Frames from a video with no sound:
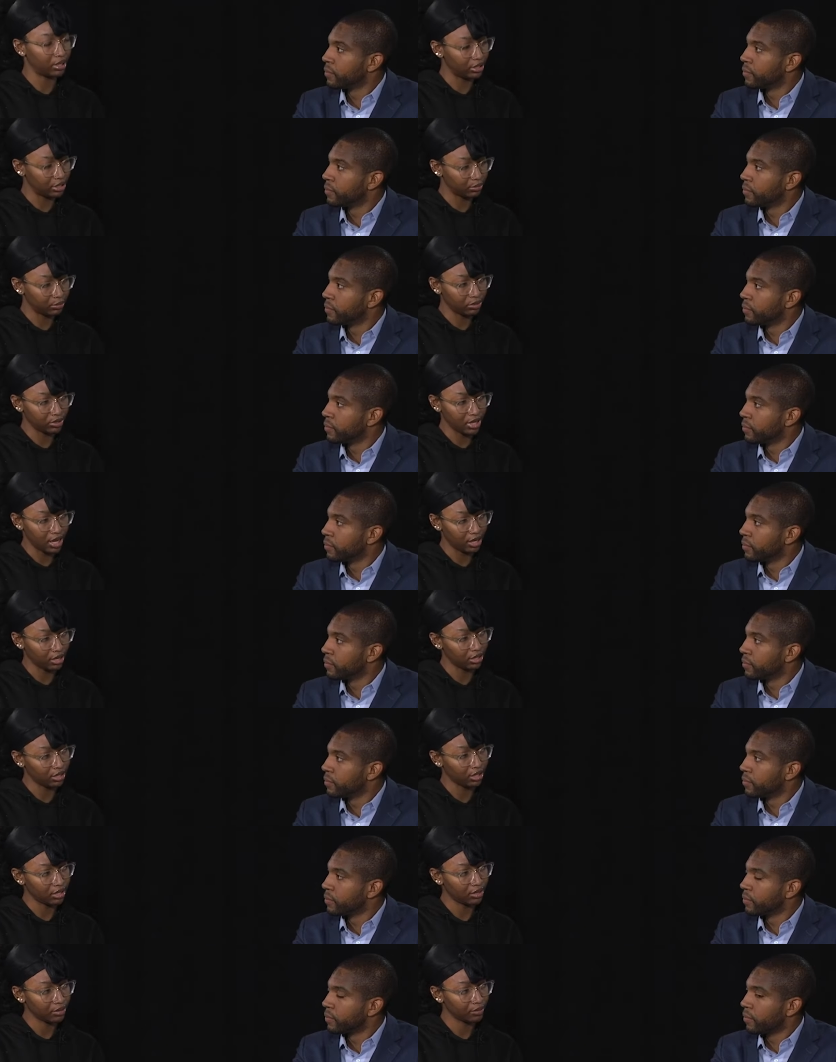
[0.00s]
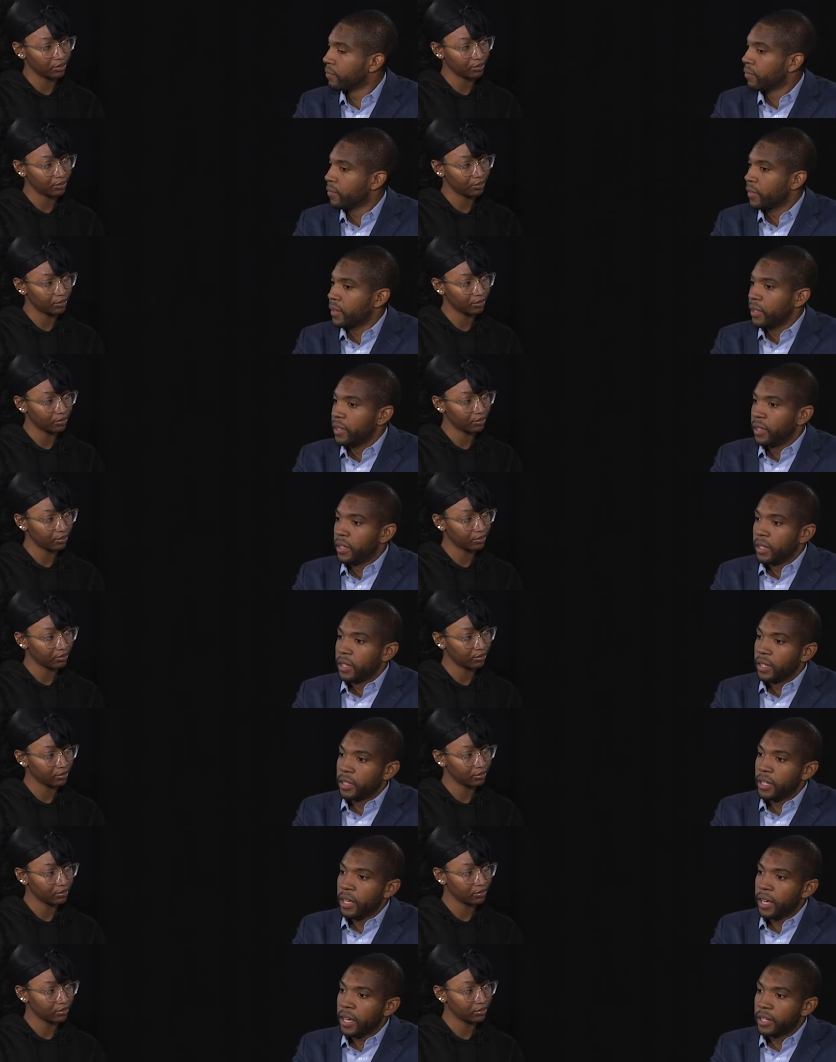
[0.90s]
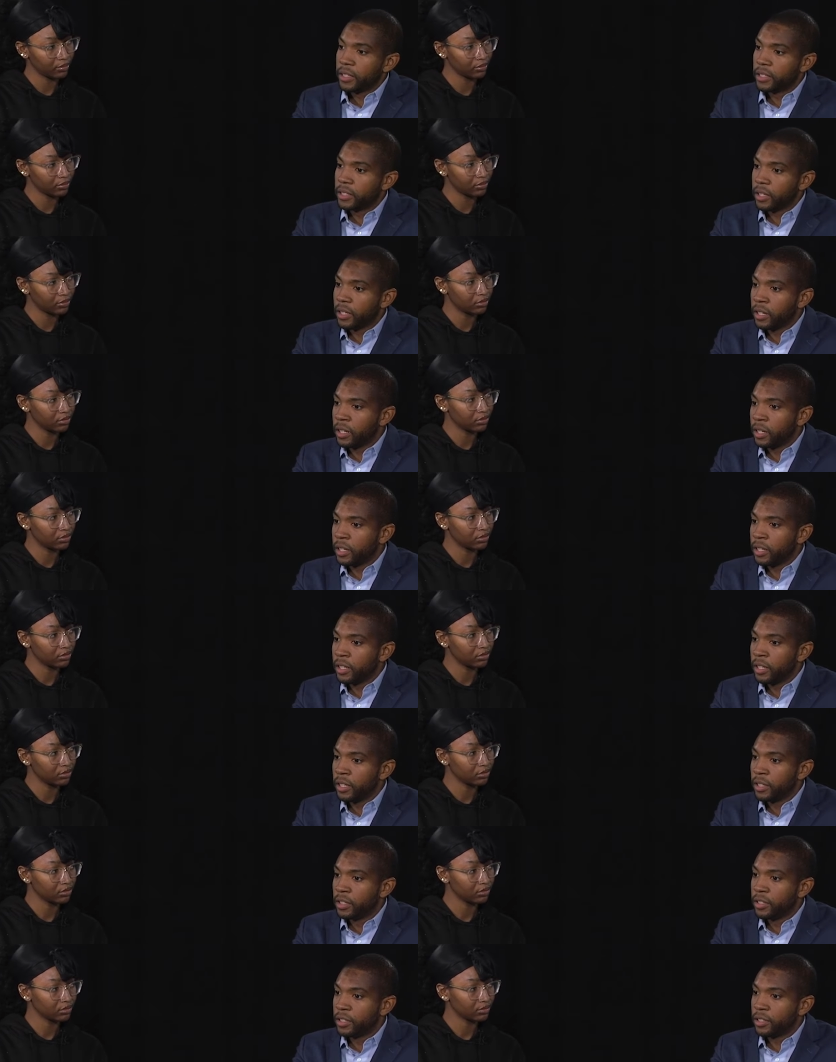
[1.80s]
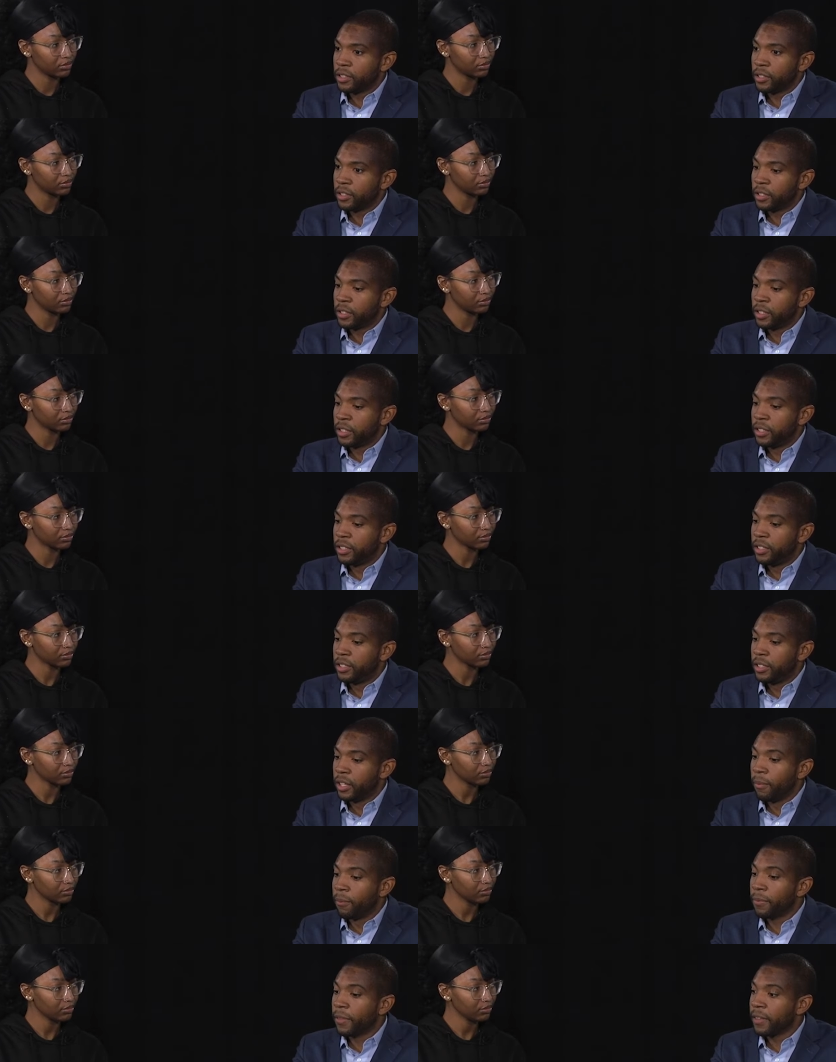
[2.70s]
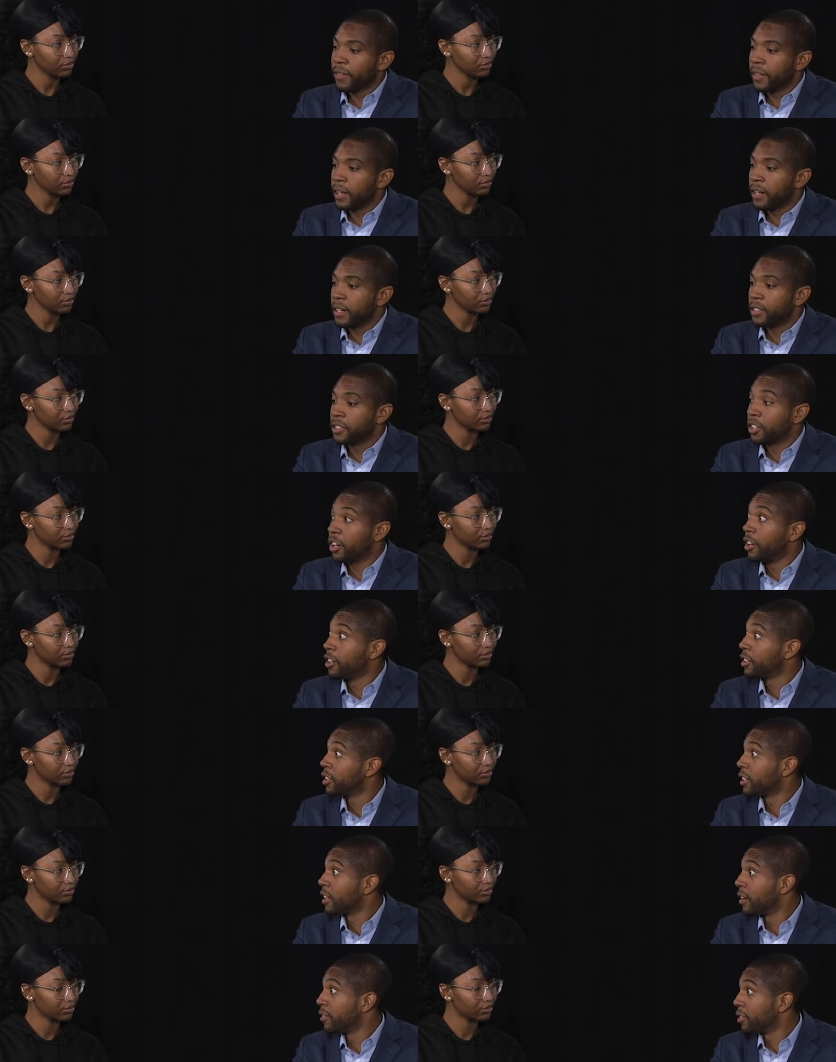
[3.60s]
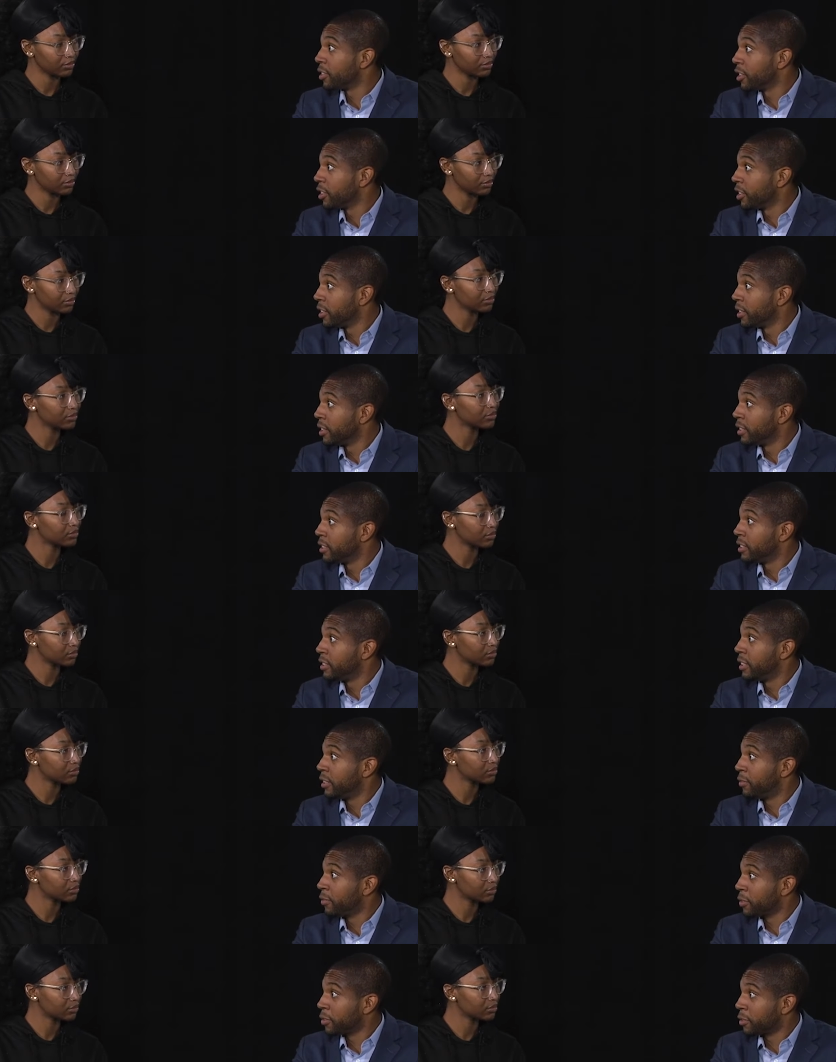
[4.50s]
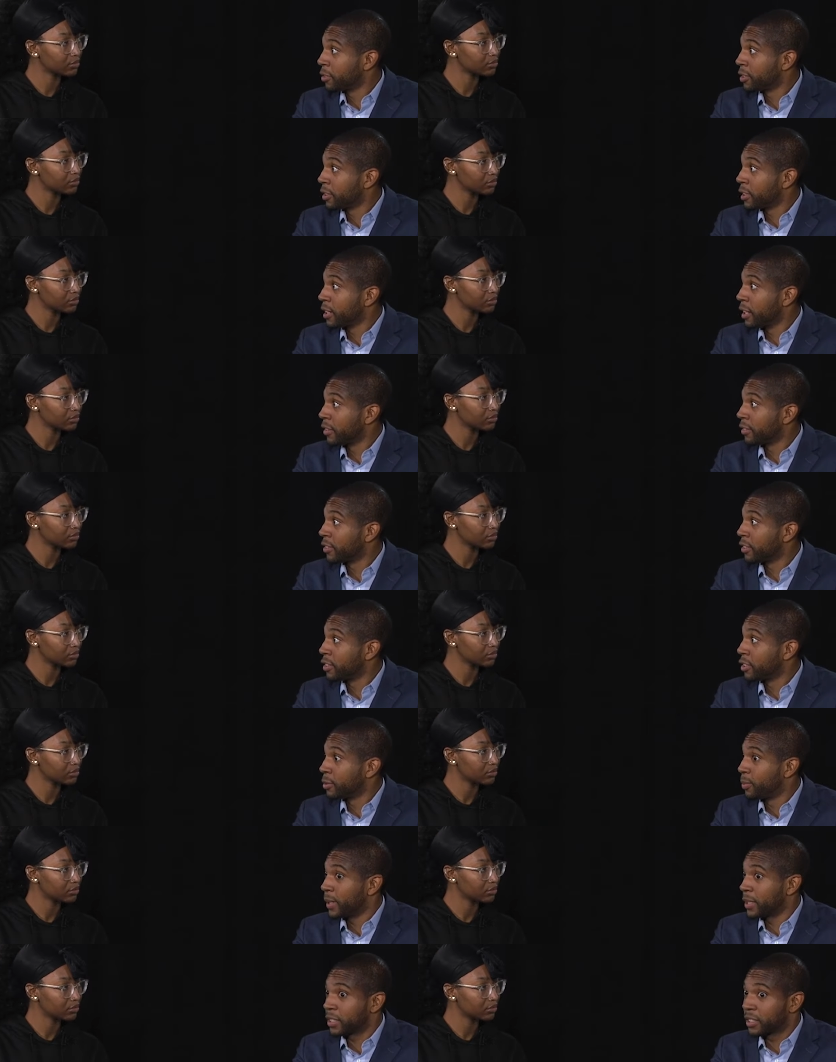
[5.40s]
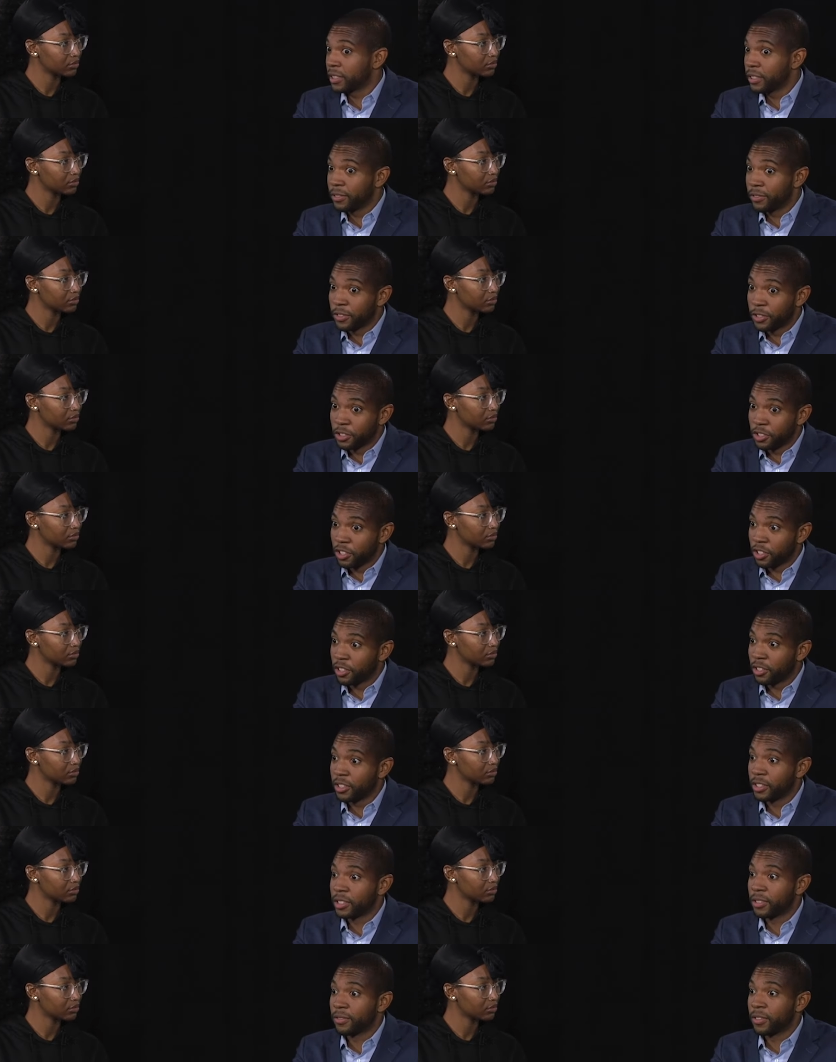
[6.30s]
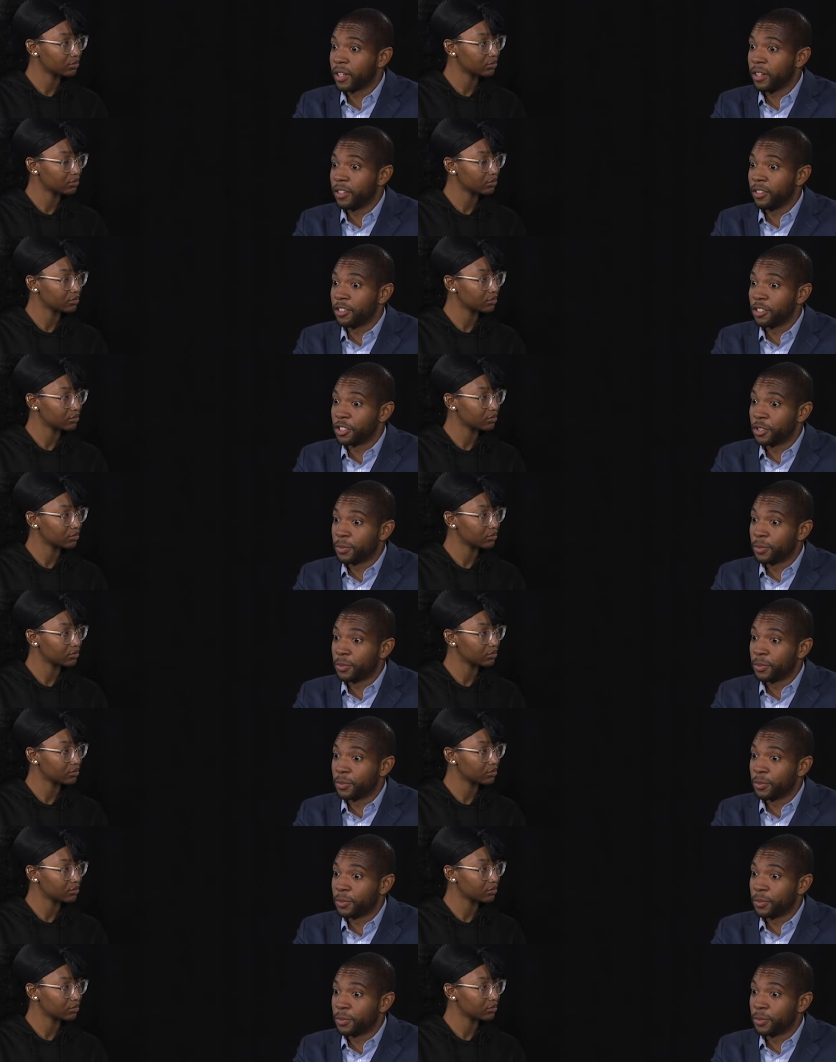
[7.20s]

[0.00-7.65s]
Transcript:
Speaker 1: police brutality?
Speaker 2: Yeah, it's uh, it's it's something that is hard to cover. It's difficult to cover, especially for journalists of color,